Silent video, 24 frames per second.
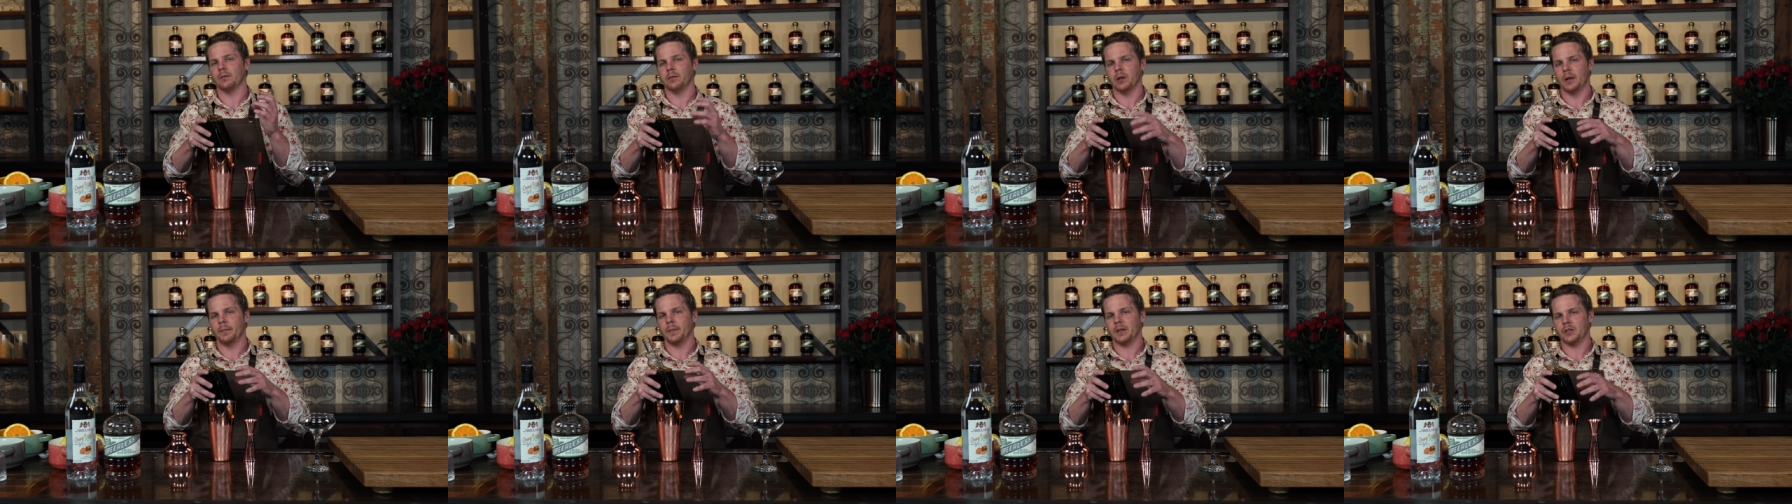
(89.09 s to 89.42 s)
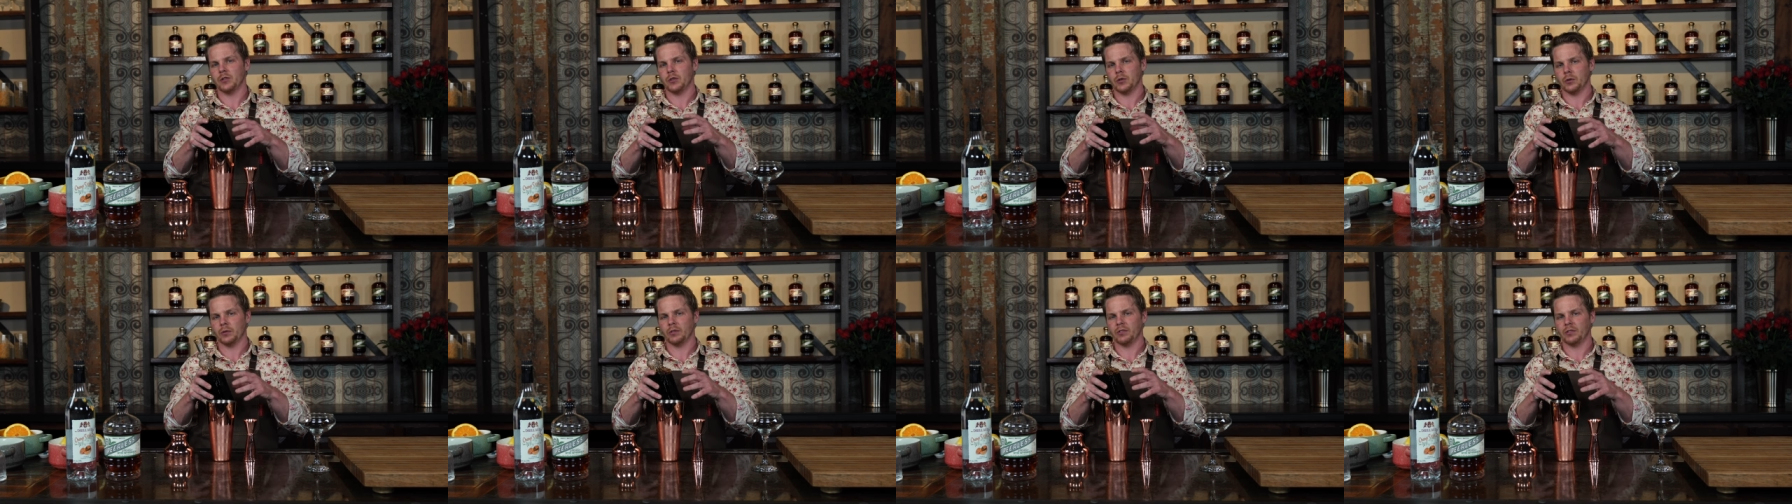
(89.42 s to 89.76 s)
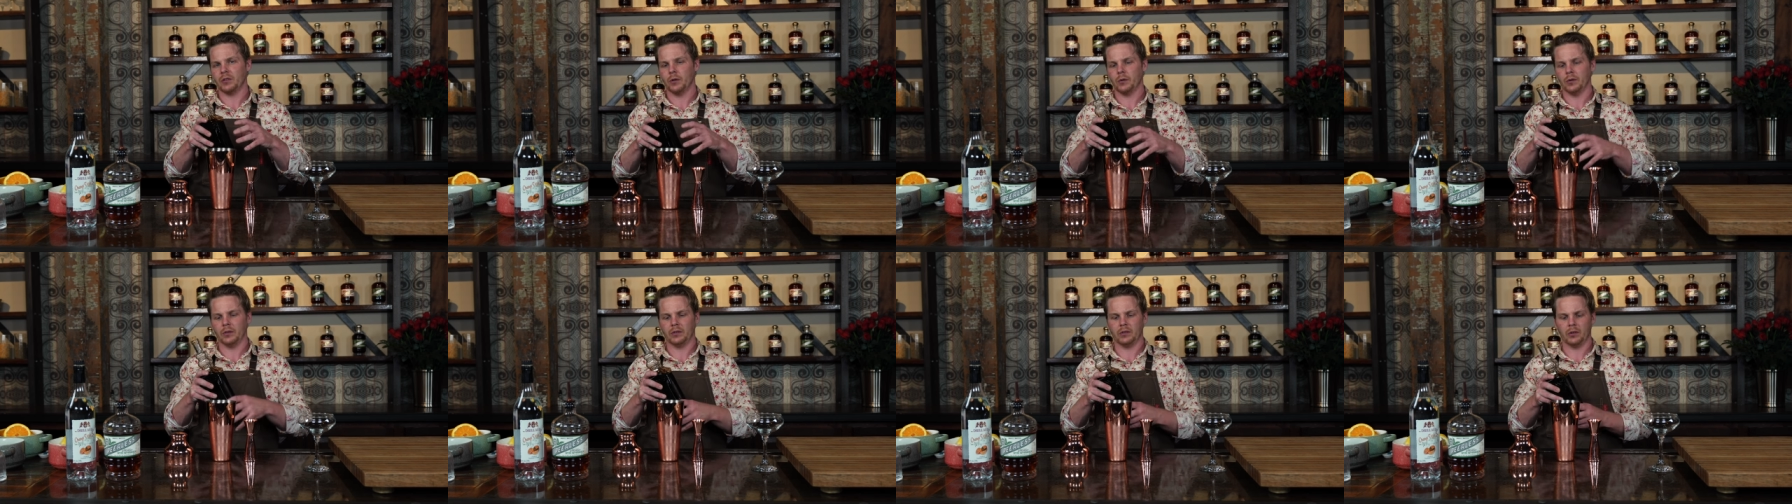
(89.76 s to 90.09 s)
lemon juice
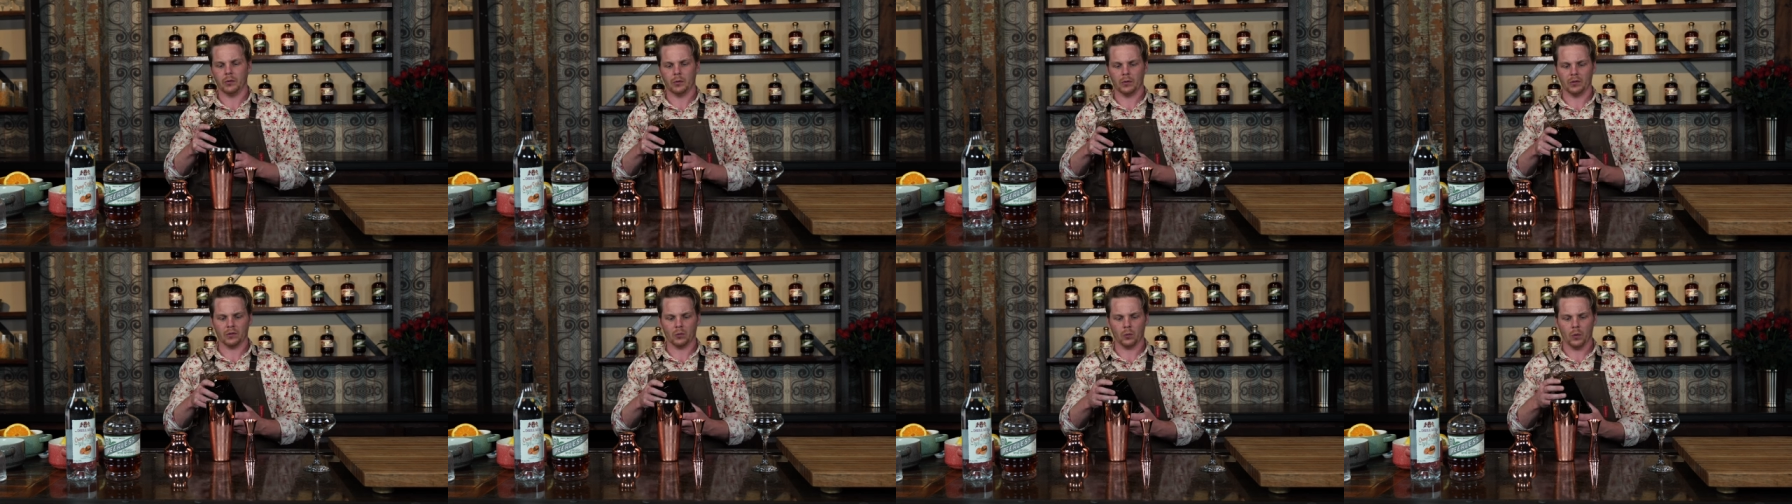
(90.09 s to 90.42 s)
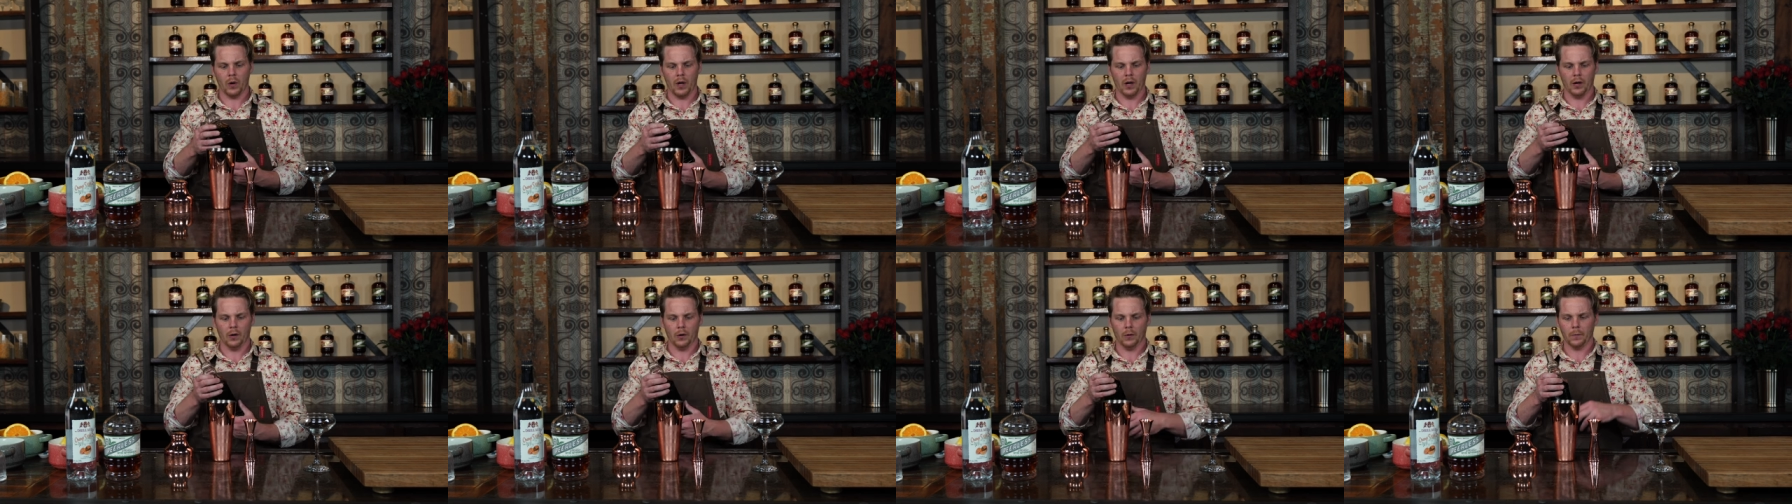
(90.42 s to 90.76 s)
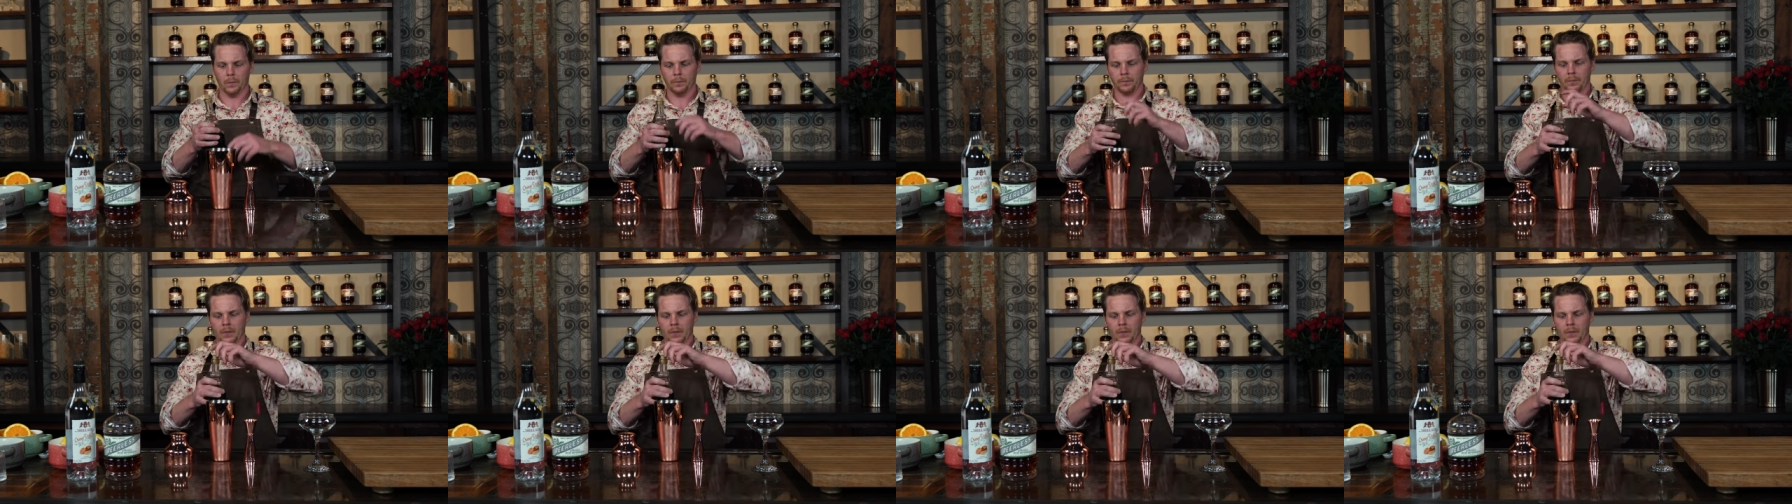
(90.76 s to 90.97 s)
to it too as well.